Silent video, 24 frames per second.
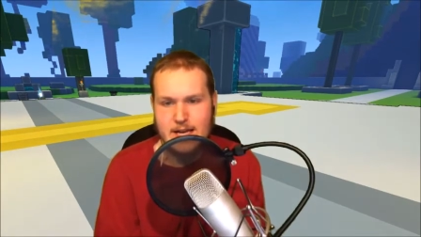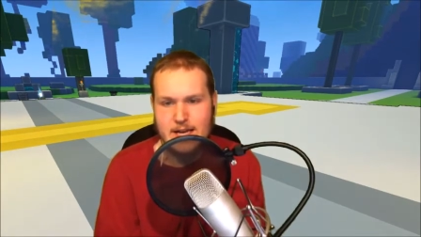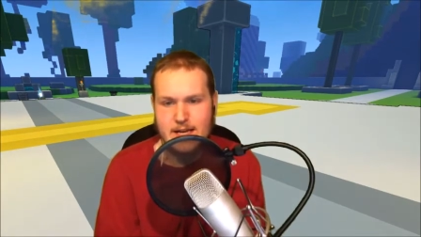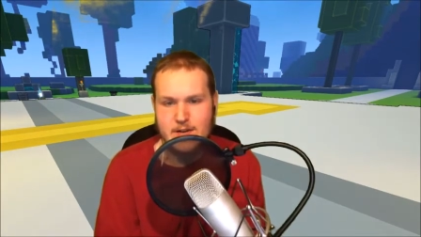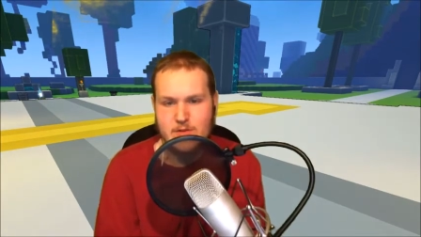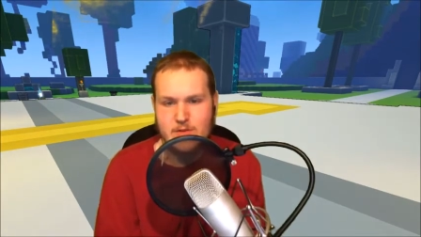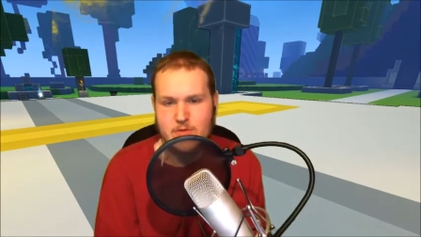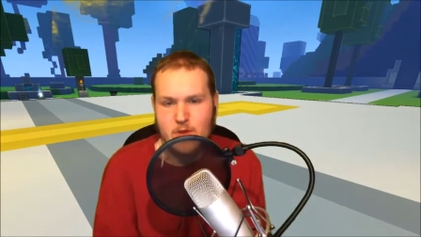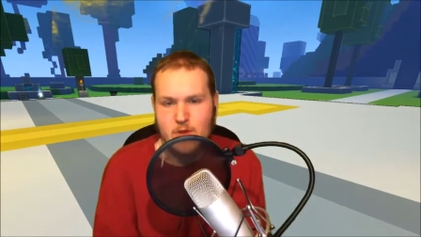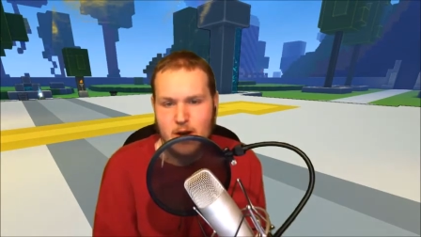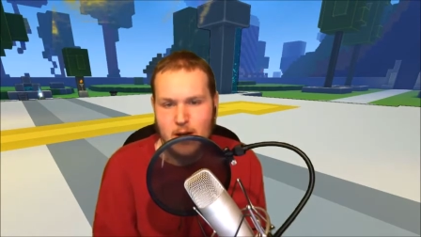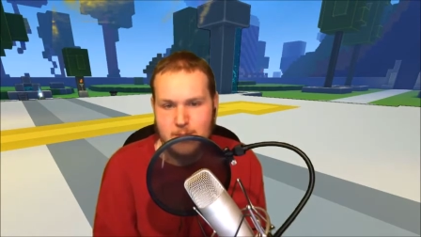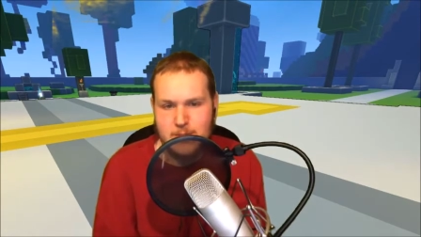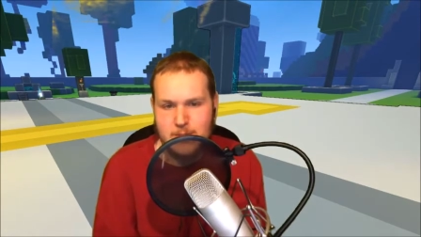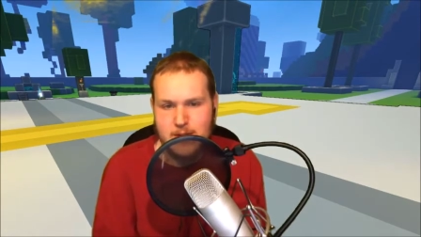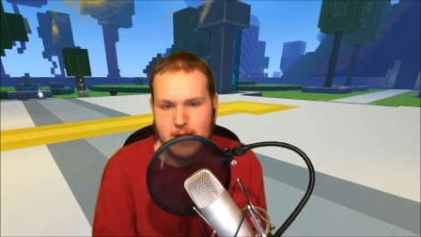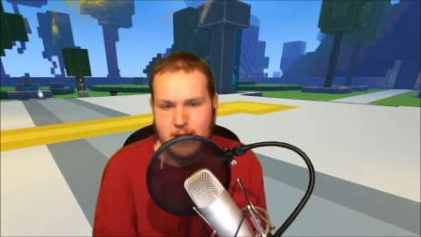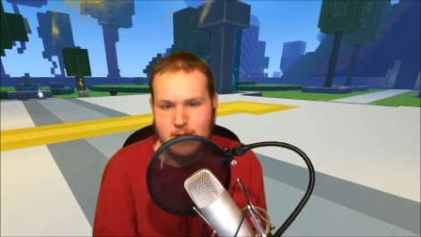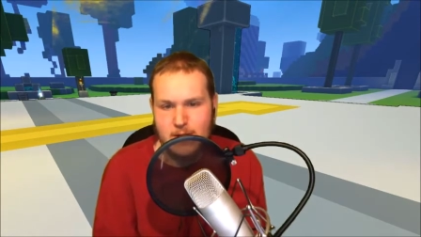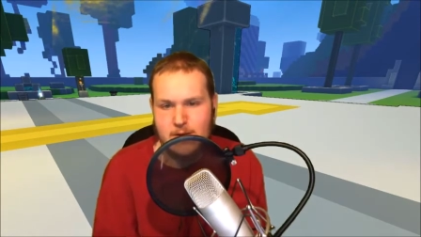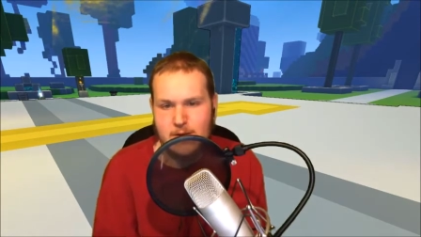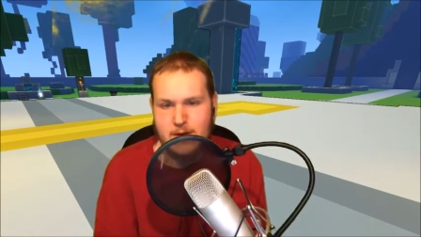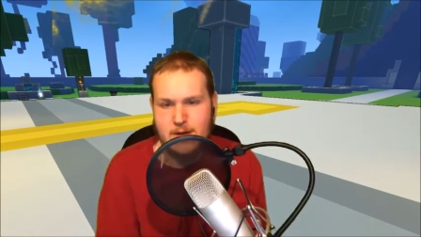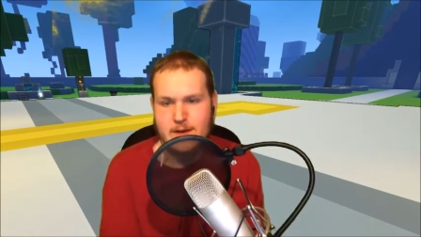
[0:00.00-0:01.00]
you drop
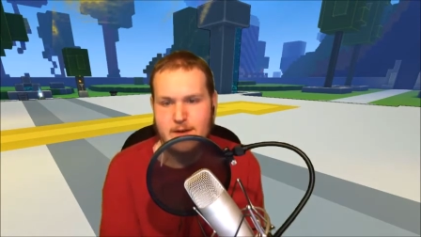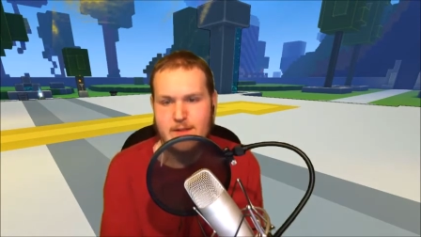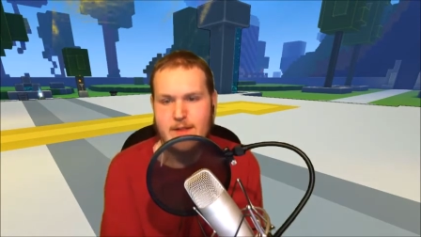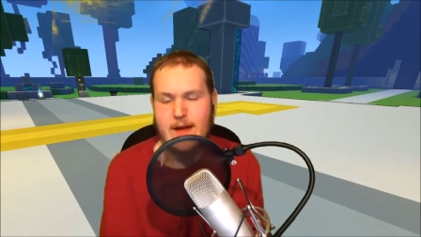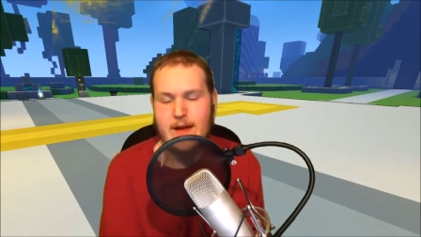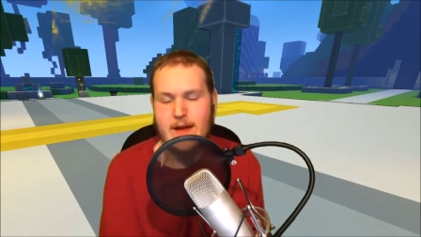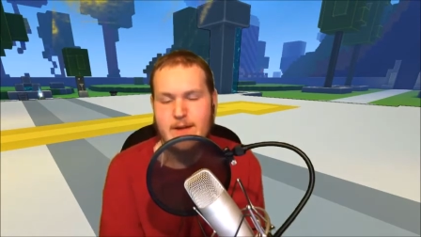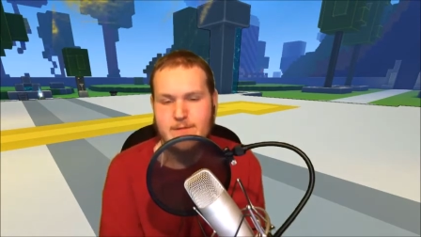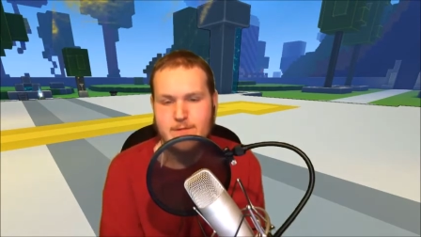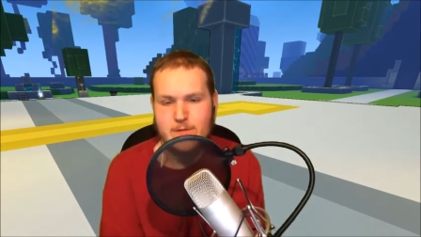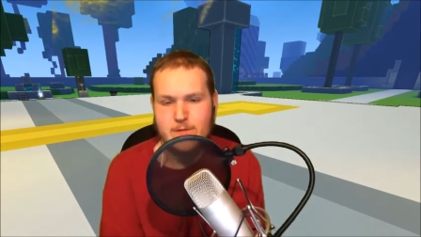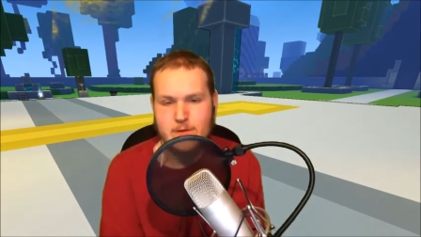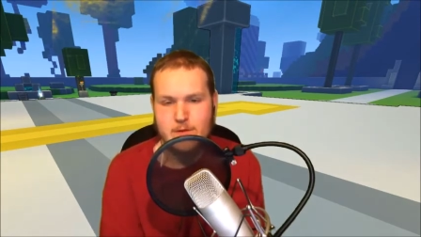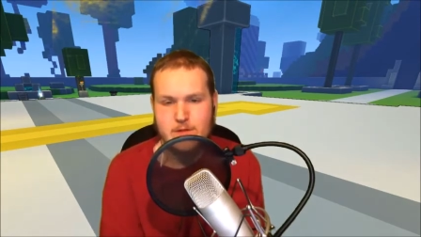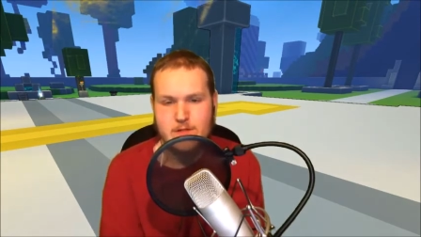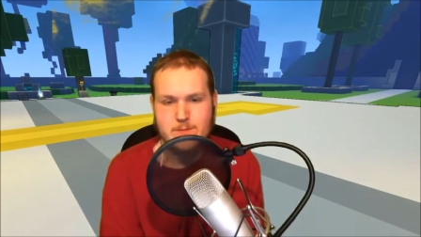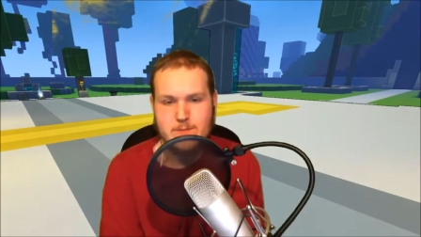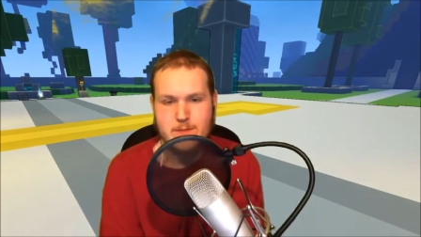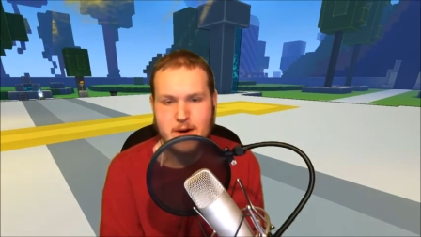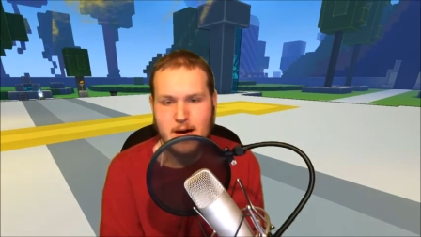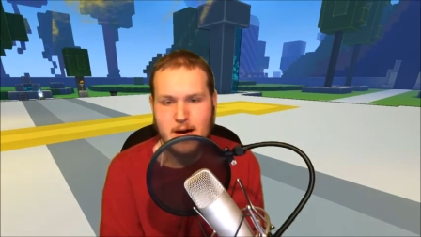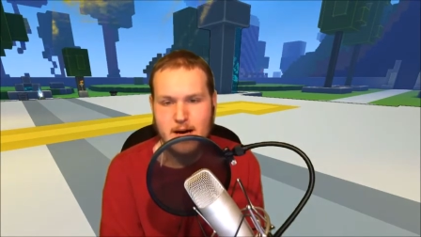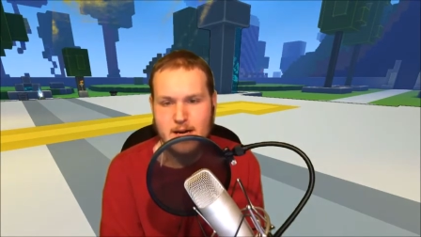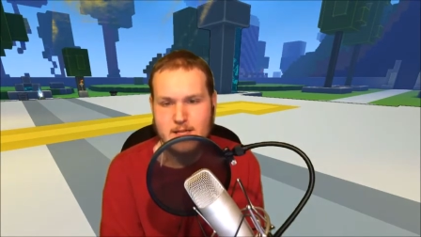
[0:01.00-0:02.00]
down into that first
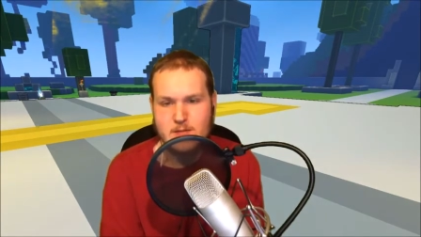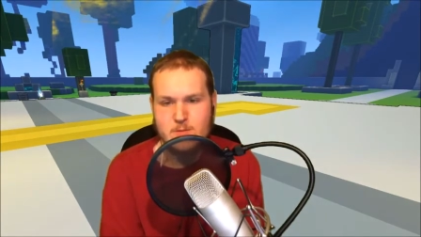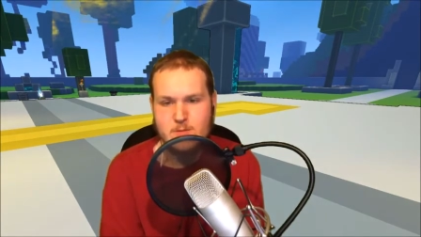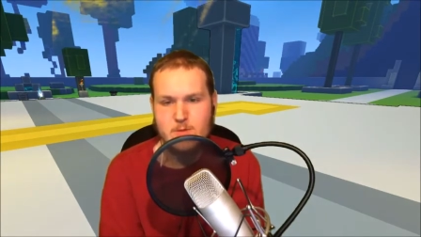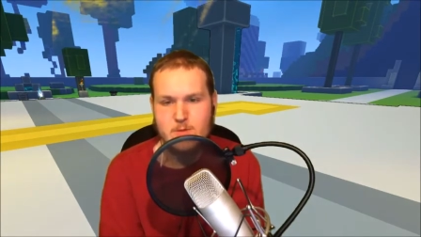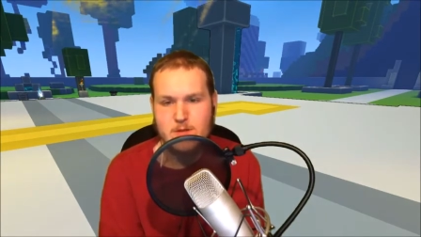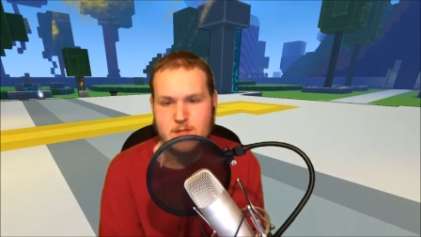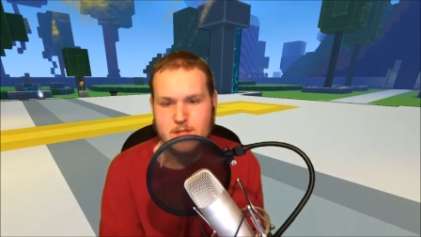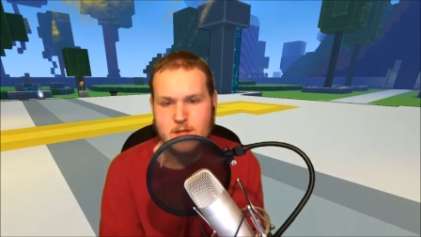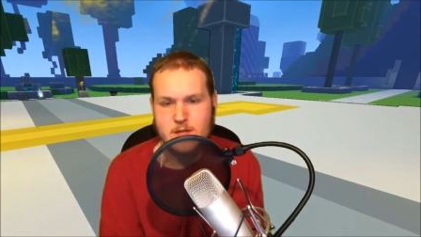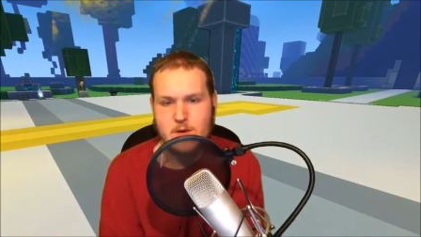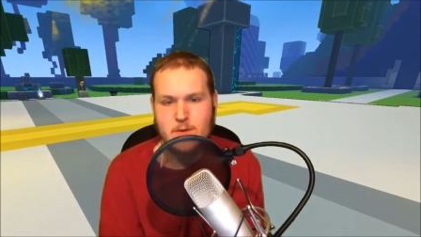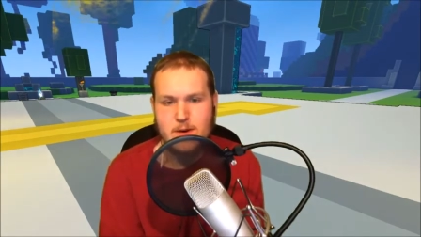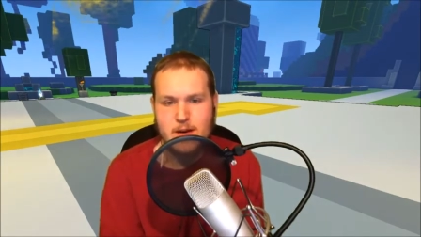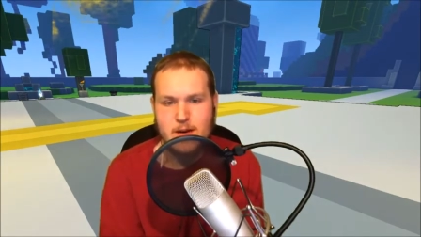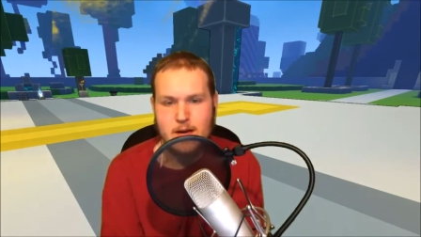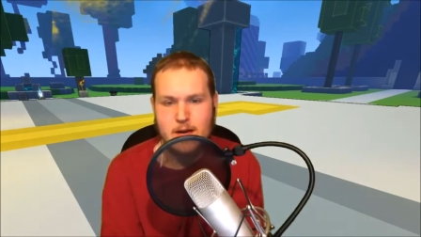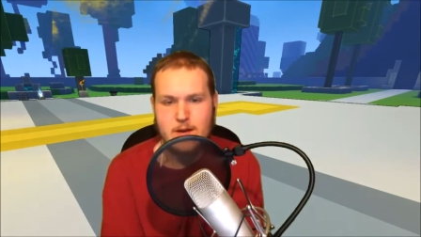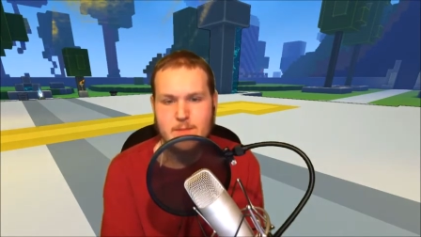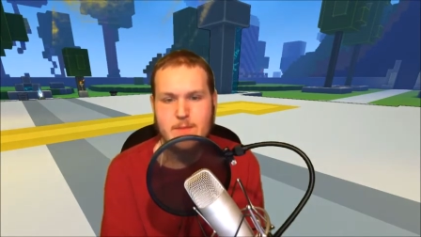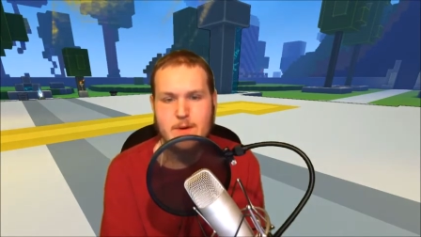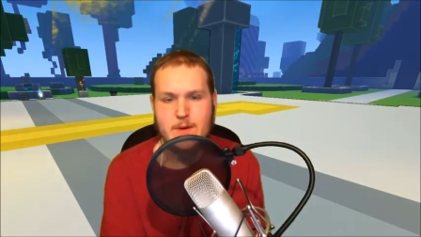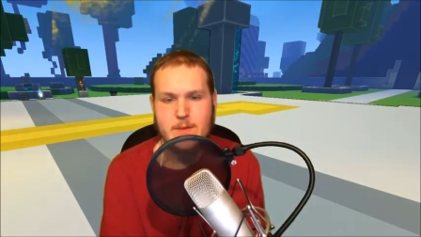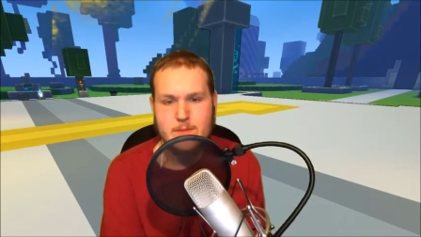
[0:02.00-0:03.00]
box. What's going on
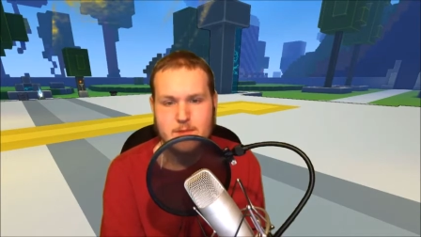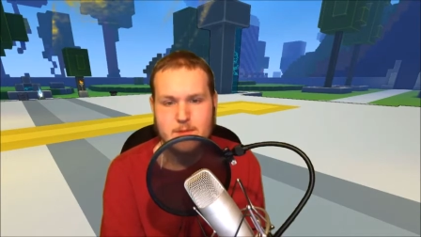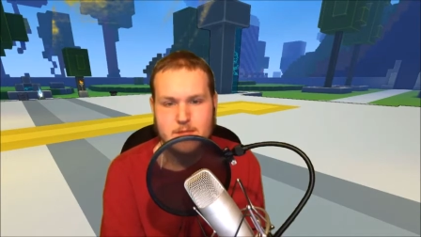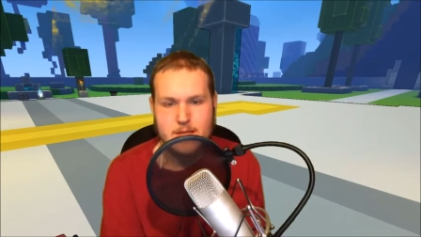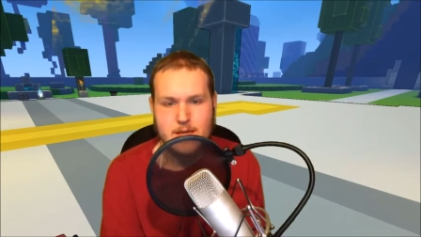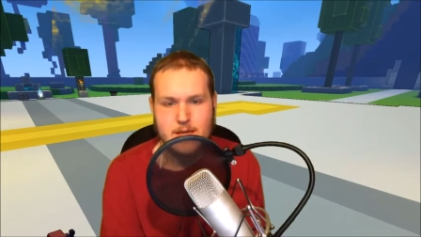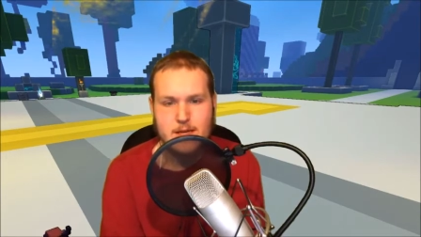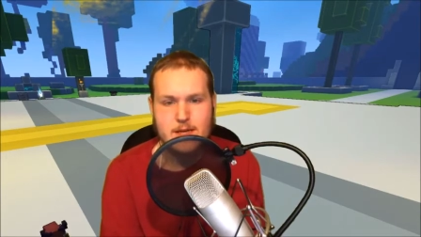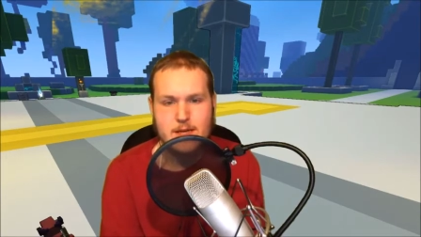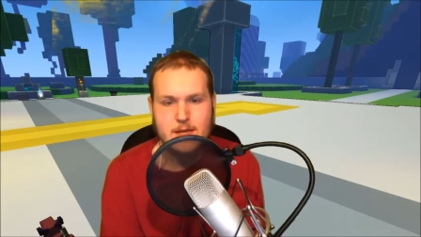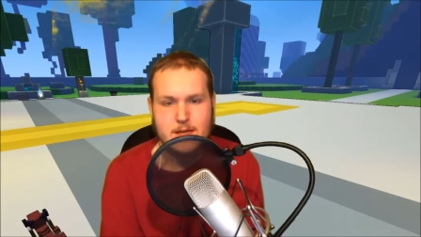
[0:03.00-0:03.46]
in Bubble's head?